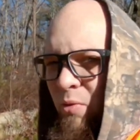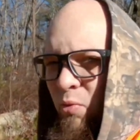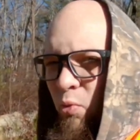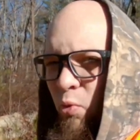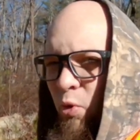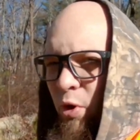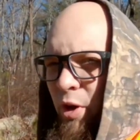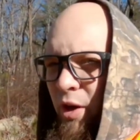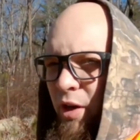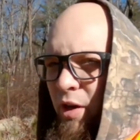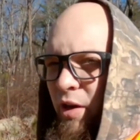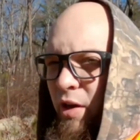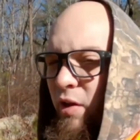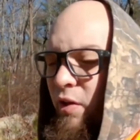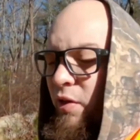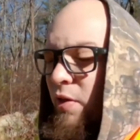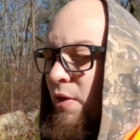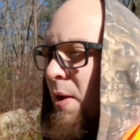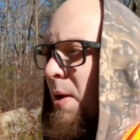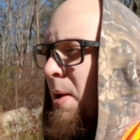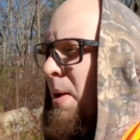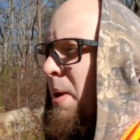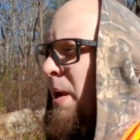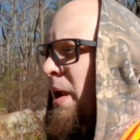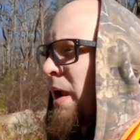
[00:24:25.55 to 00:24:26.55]
with
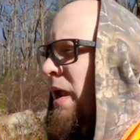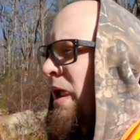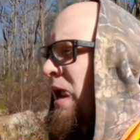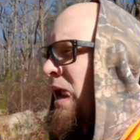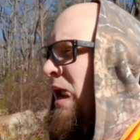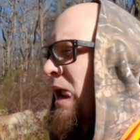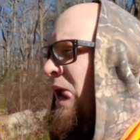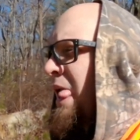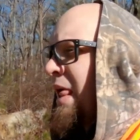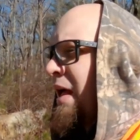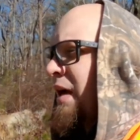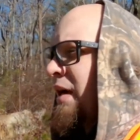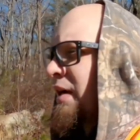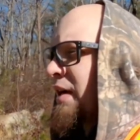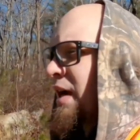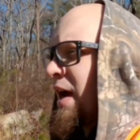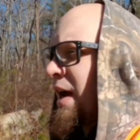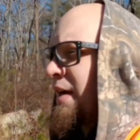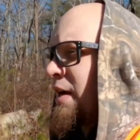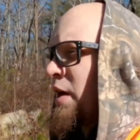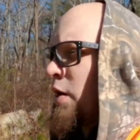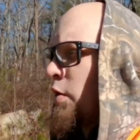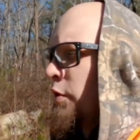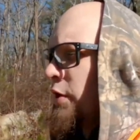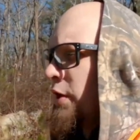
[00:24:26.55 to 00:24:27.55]

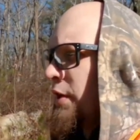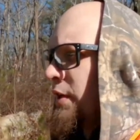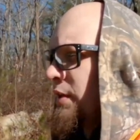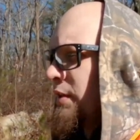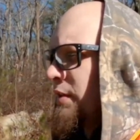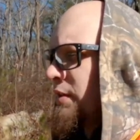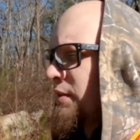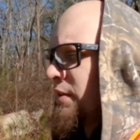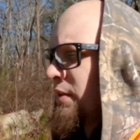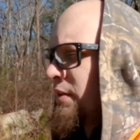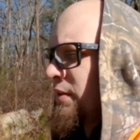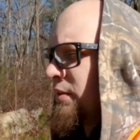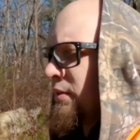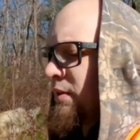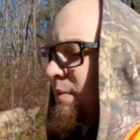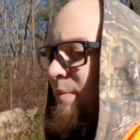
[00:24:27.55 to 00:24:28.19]
coyotes.